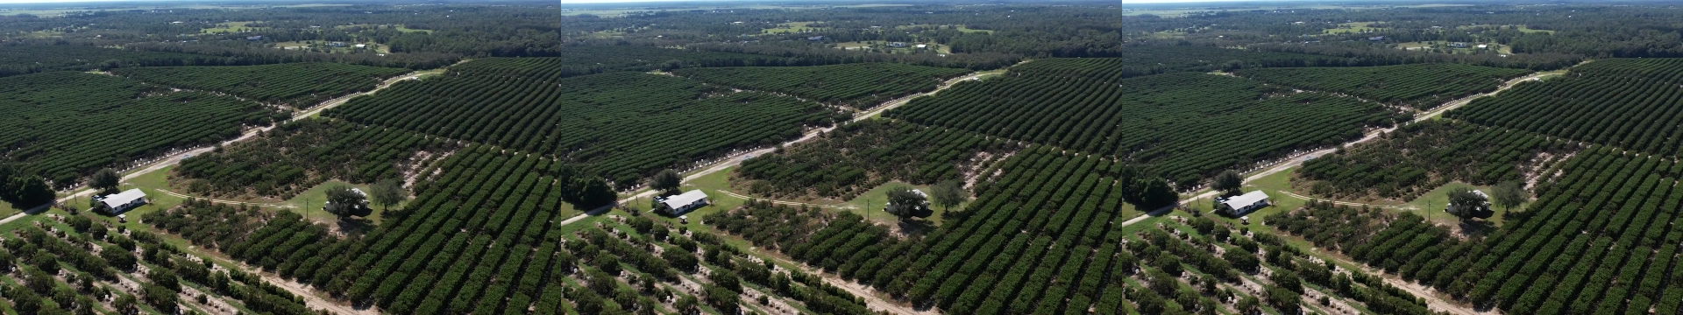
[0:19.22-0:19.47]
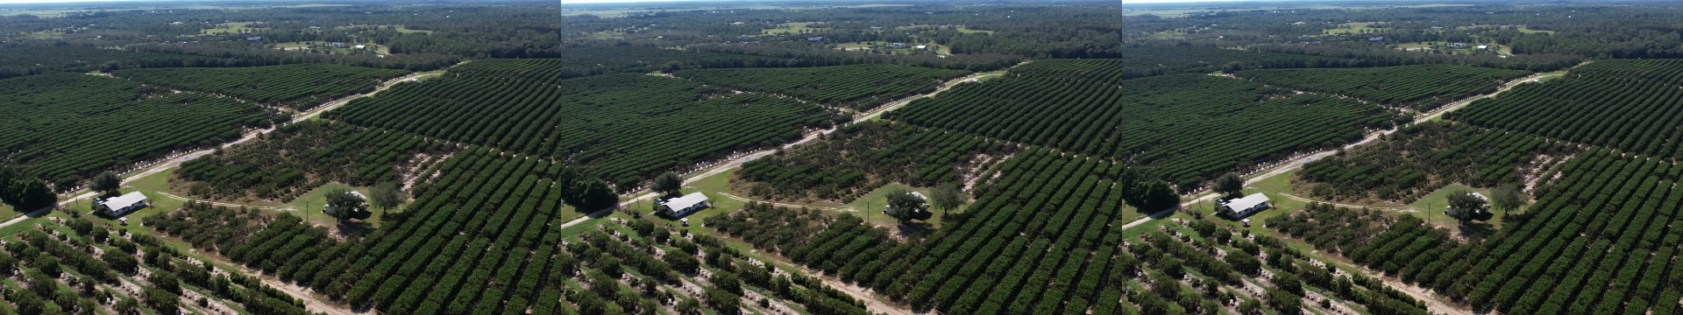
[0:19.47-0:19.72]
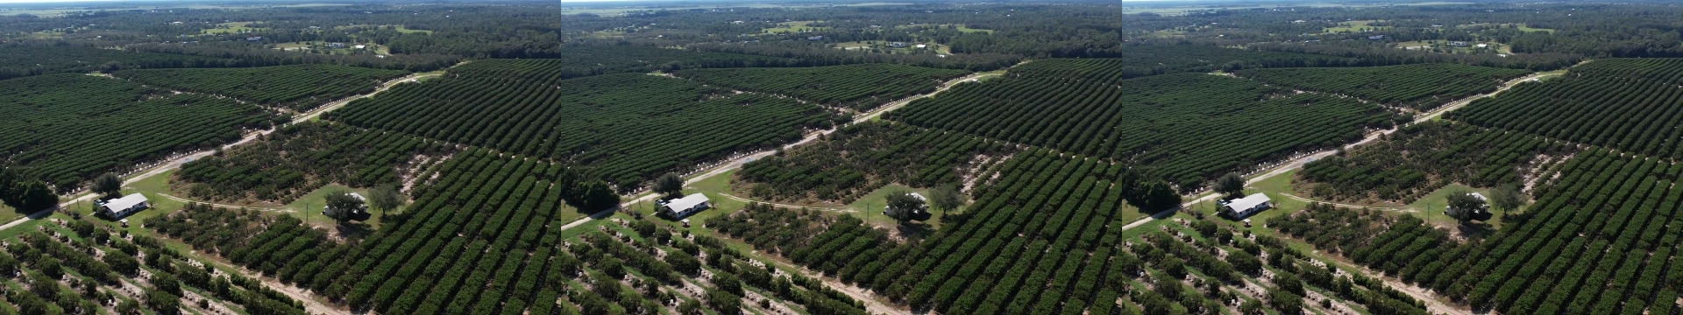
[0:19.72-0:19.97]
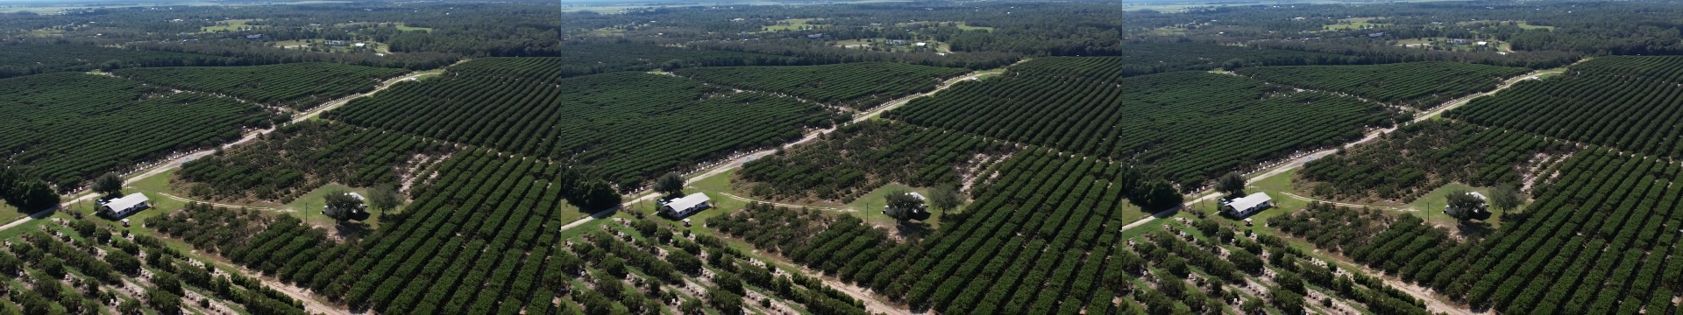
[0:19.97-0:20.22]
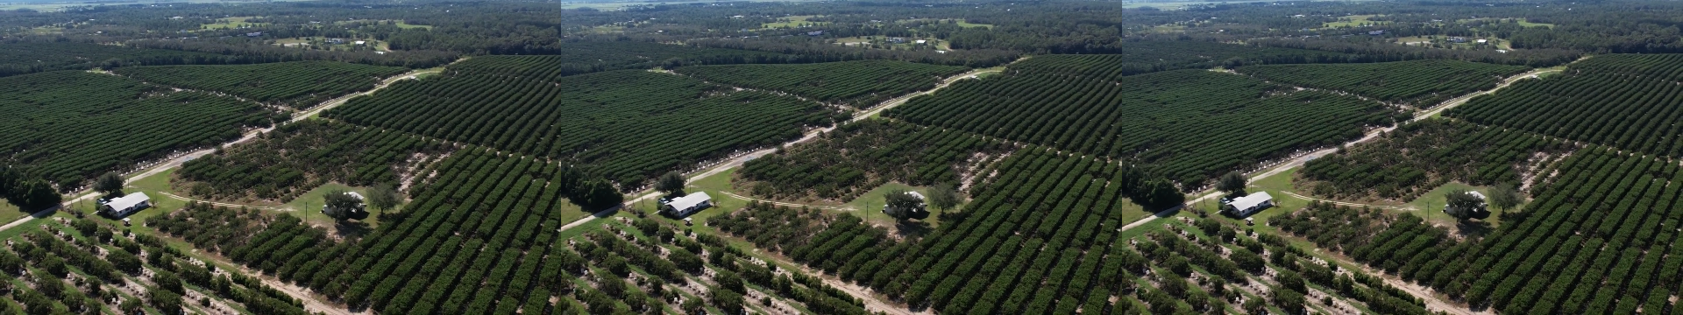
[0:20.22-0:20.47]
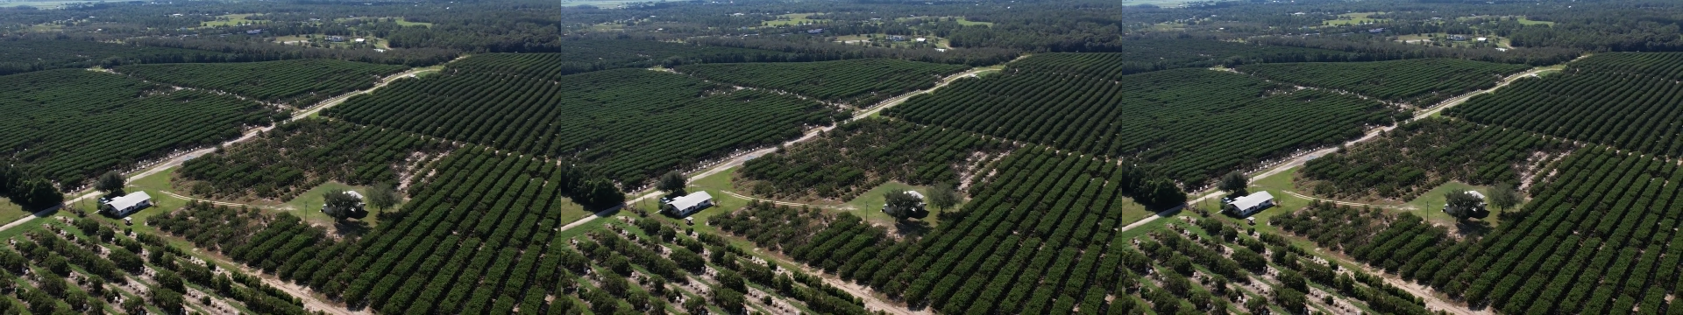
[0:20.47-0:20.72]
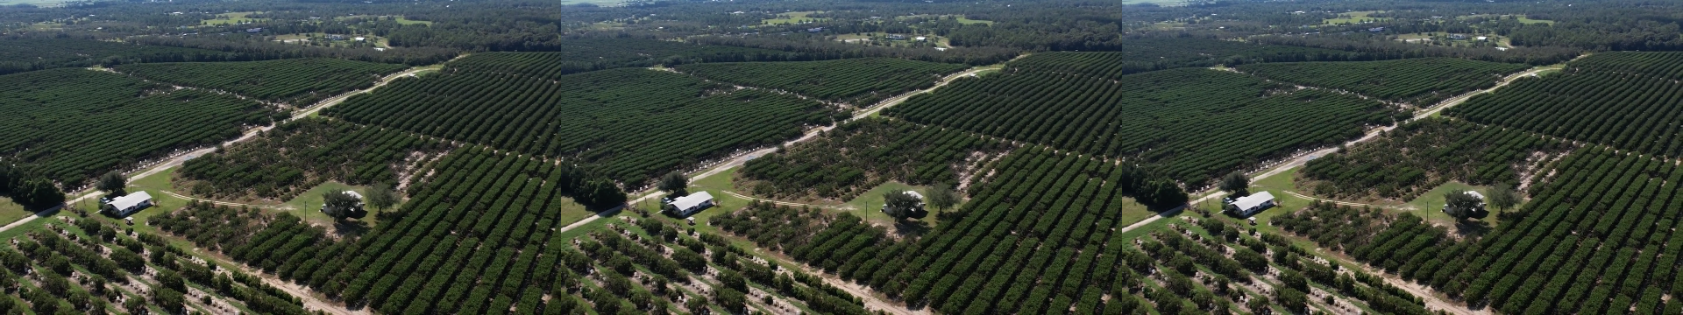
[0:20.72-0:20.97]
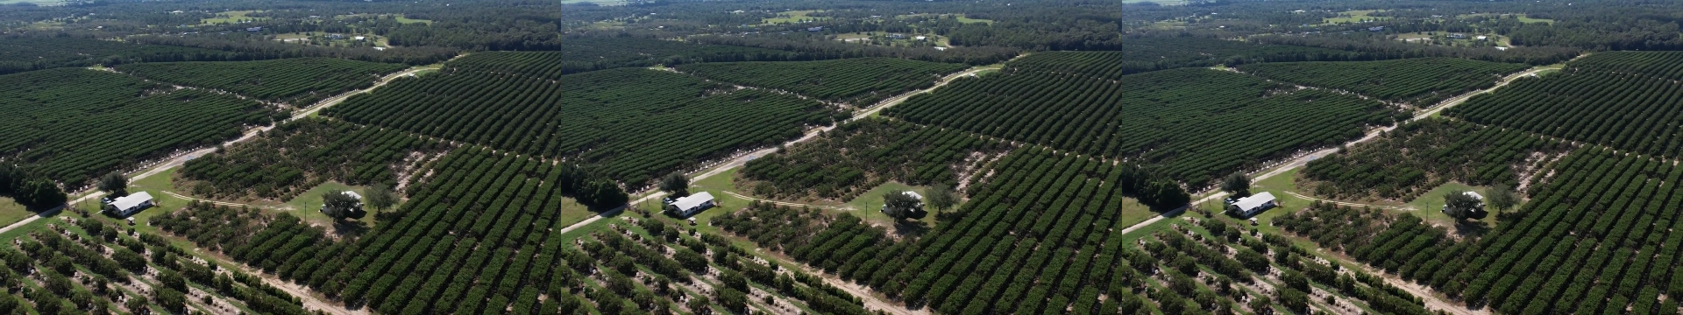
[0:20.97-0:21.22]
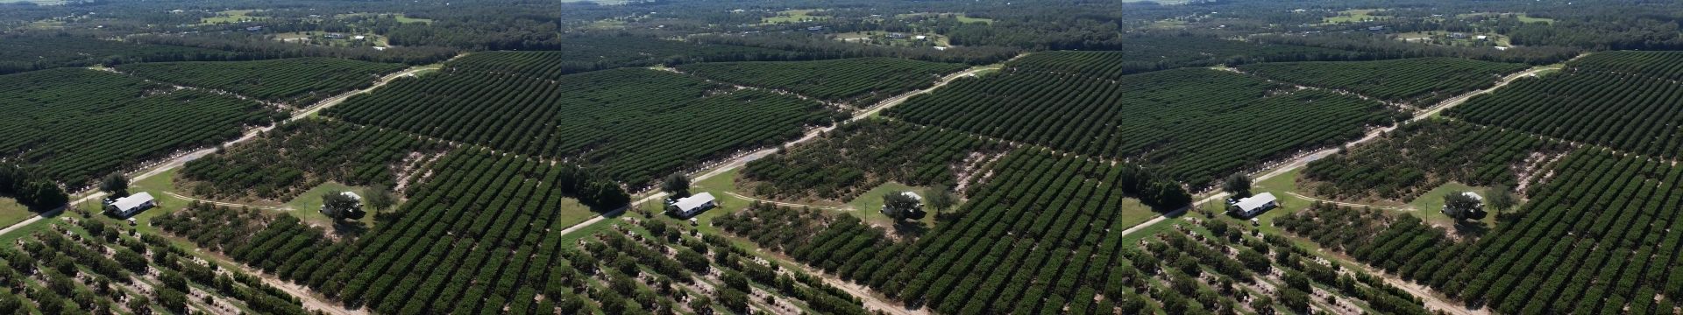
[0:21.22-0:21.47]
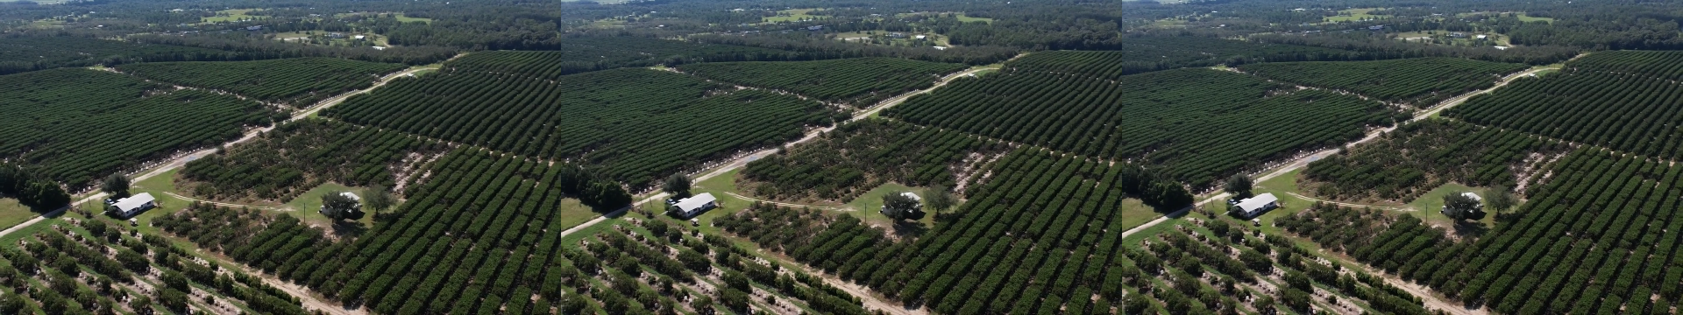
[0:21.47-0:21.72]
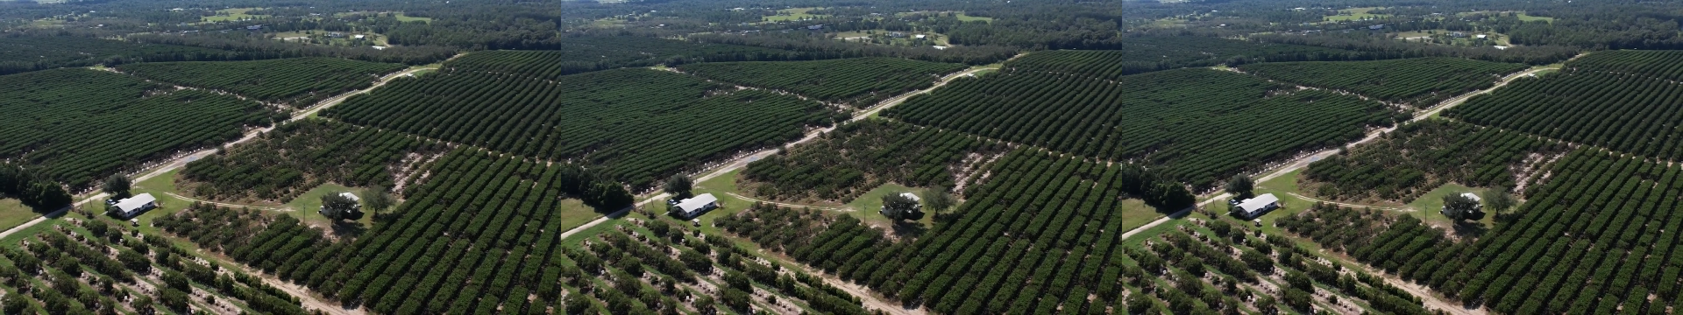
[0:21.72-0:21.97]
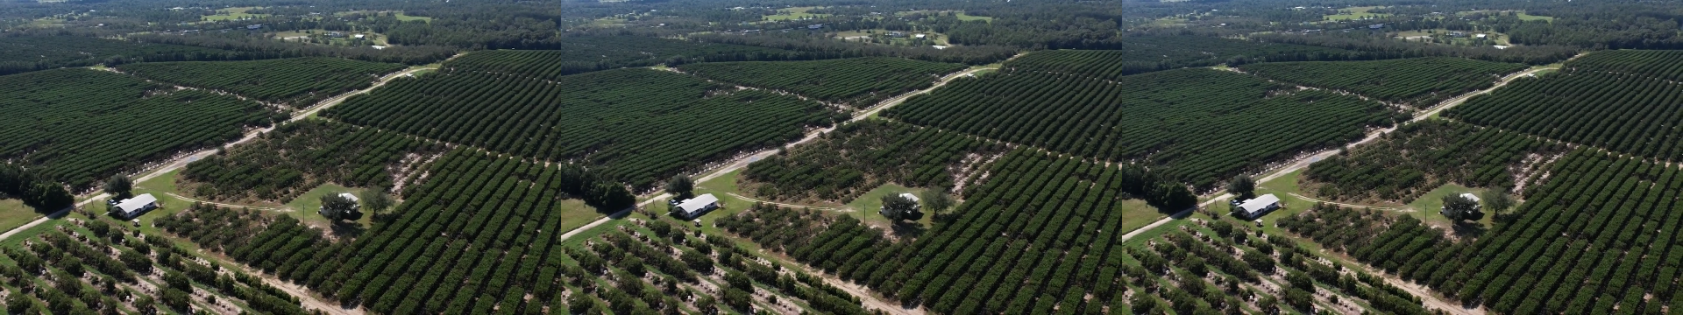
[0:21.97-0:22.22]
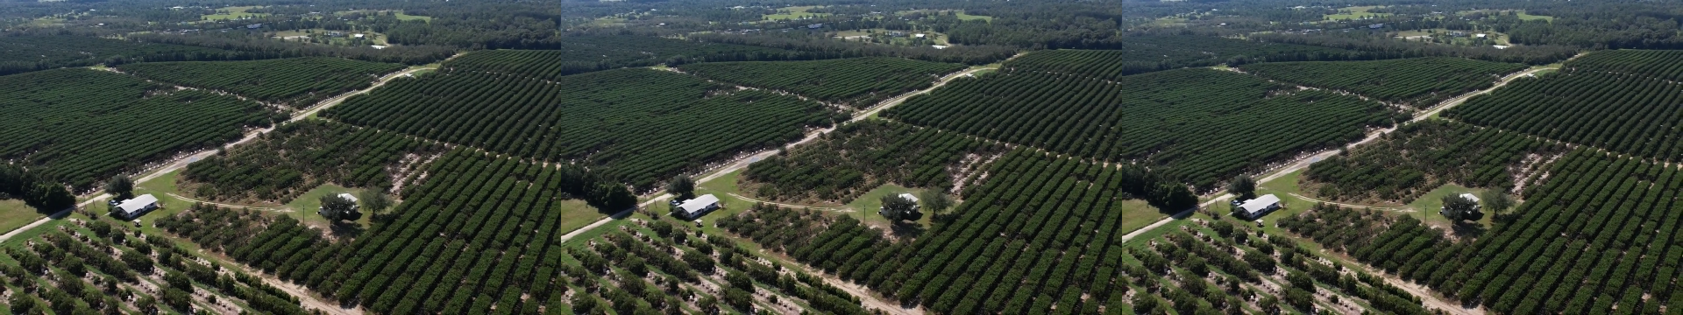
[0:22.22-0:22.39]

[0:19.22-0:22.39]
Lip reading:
(no speaker visible)